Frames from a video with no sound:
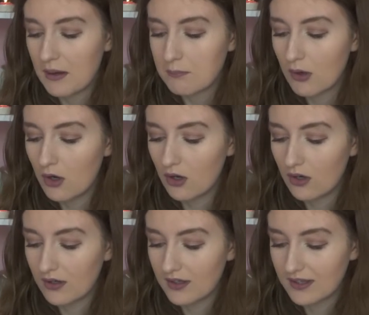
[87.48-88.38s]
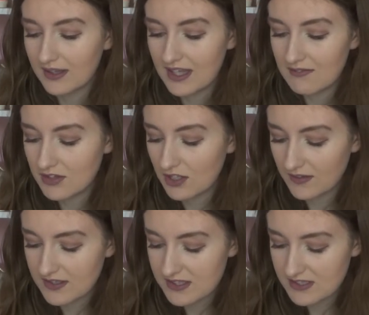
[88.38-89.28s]
But even though
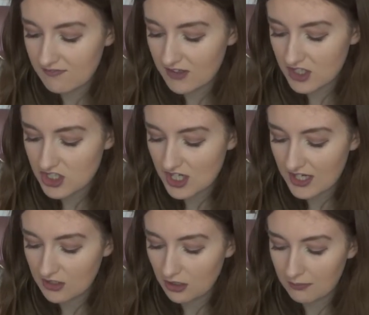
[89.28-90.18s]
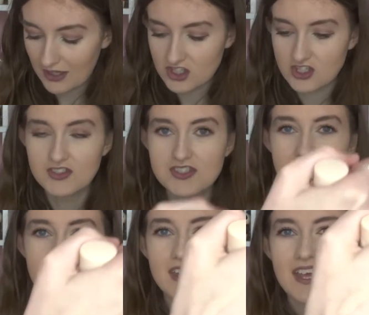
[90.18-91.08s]
this is the third shade up, as you'll
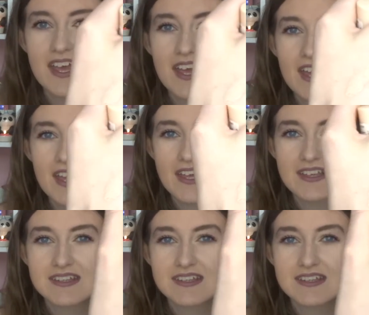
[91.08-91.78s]
see, it is